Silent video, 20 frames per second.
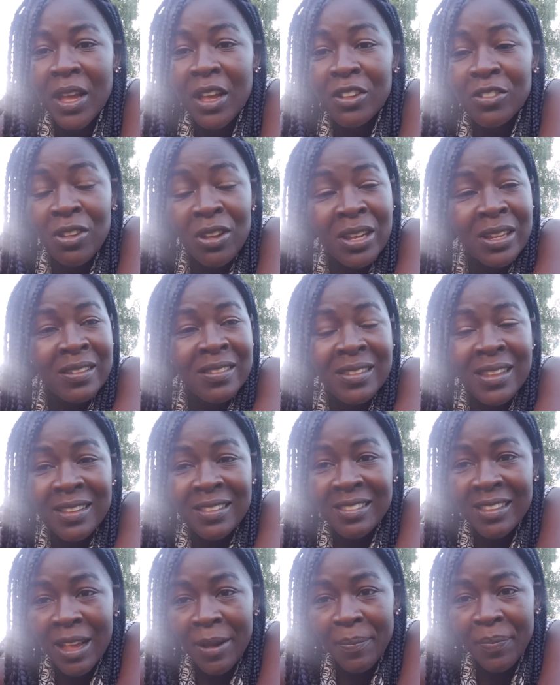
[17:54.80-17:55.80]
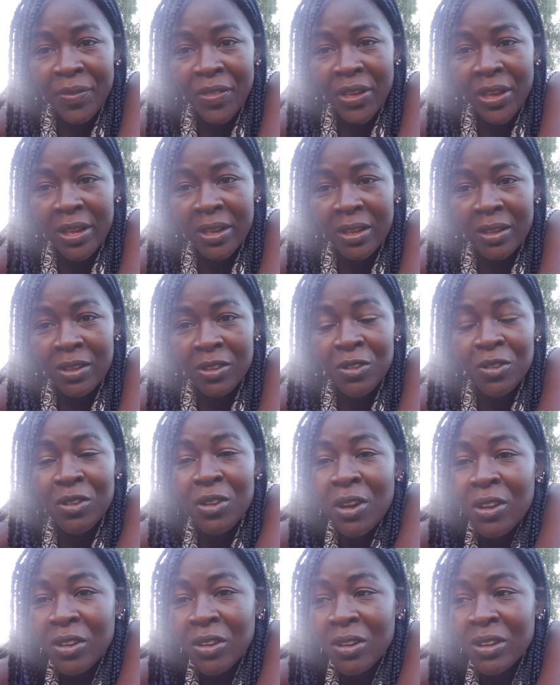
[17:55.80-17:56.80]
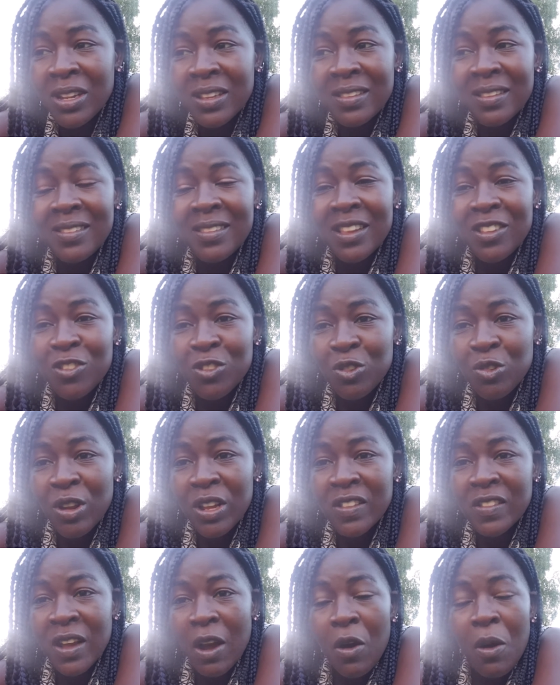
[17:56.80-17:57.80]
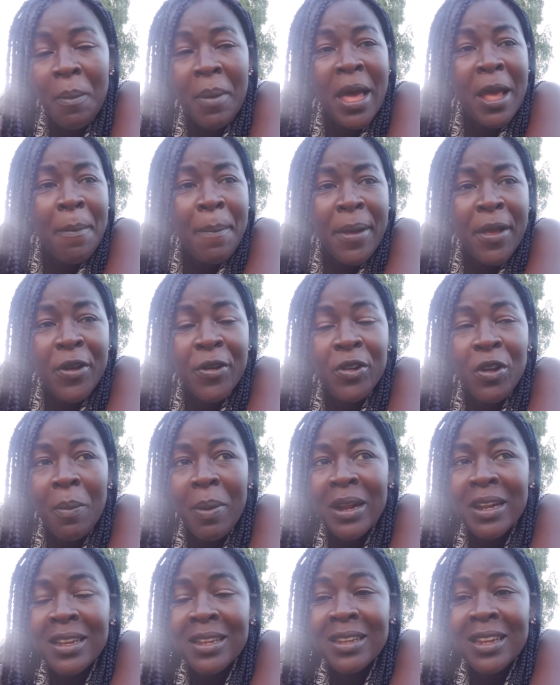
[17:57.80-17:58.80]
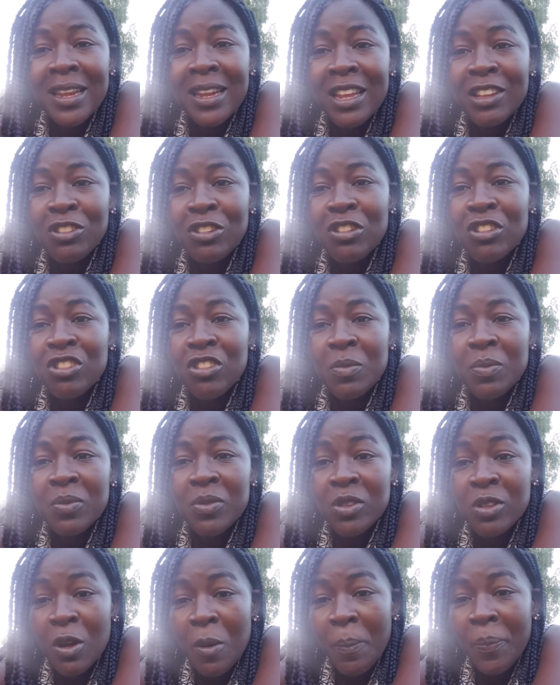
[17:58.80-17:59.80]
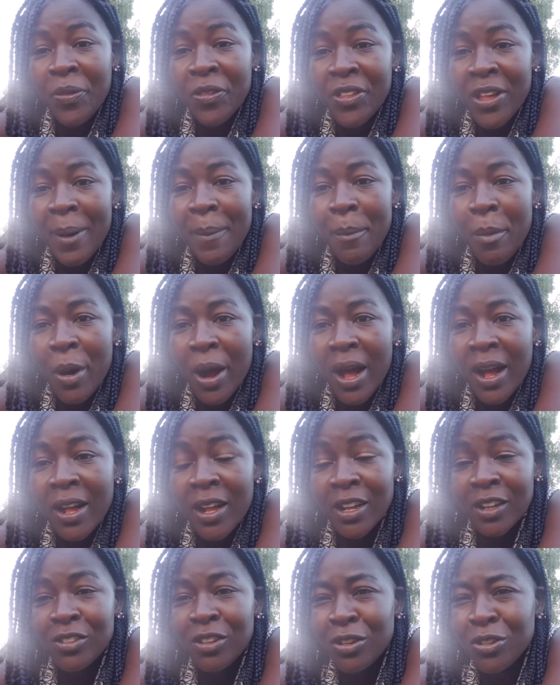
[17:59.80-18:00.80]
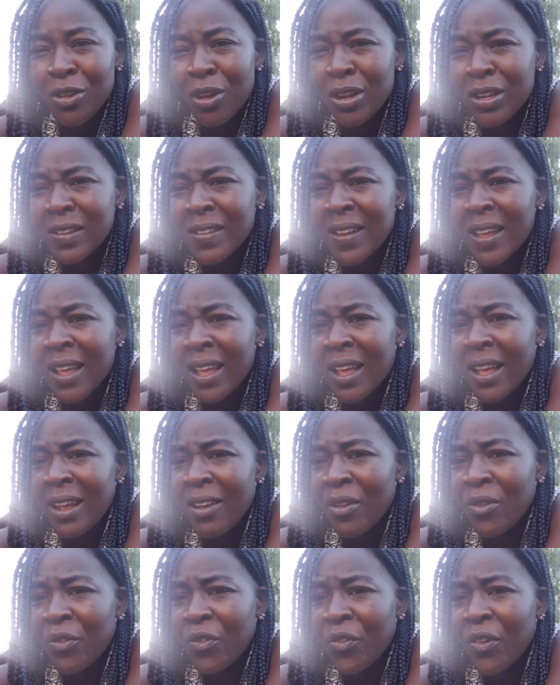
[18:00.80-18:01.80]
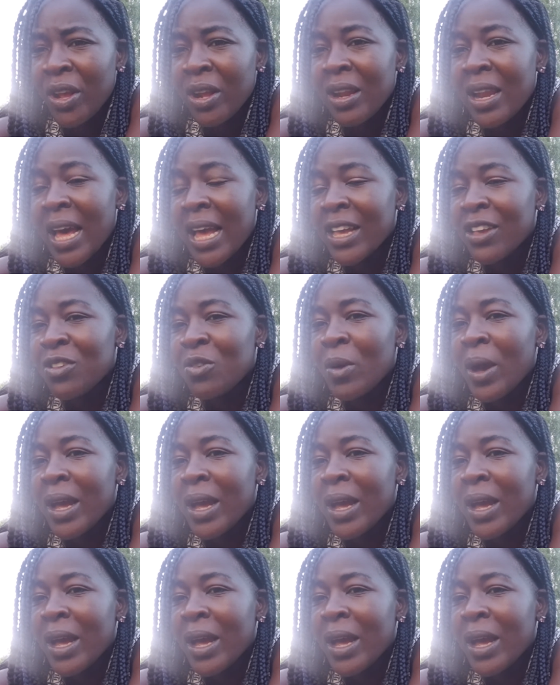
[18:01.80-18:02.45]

So it's the same thing. You don't know, this is a stranger. Or maybe you know, but the relationship stops somewhere. So don't feel like you're